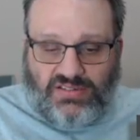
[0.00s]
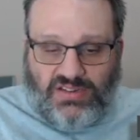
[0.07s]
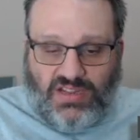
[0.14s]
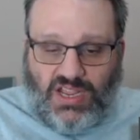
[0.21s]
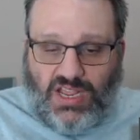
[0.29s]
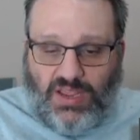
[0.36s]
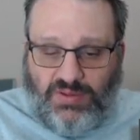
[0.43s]

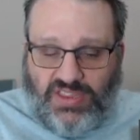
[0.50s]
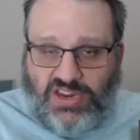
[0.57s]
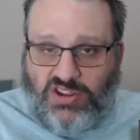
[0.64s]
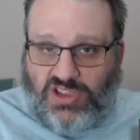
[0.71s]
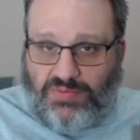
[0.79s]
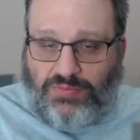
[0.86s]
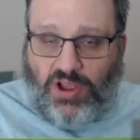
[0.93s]
and then you
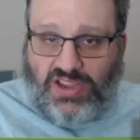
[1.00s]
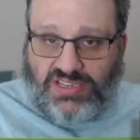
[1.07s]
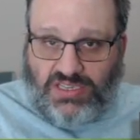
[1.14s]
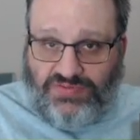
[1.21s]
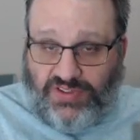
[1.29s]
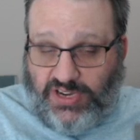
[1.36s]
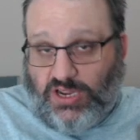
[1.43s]
can pause the
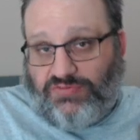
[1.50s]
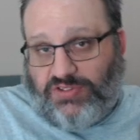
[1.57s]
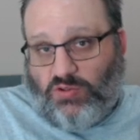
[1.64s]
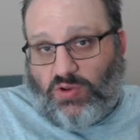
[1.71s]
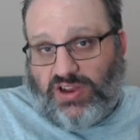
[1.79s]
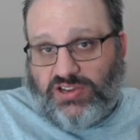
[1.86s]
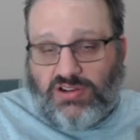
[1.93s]
video if you
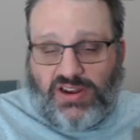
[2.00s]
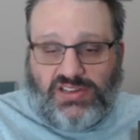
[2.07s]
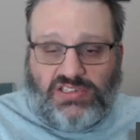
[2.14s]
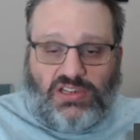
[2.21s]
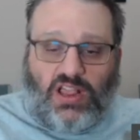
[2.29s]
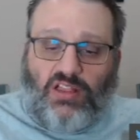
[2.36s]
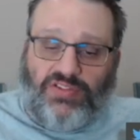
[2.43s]
want and try to
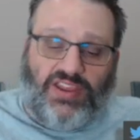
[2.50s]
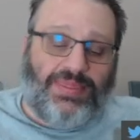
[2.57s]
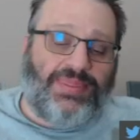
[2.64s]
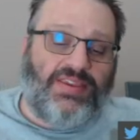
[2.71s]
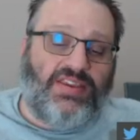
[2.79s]
solve it.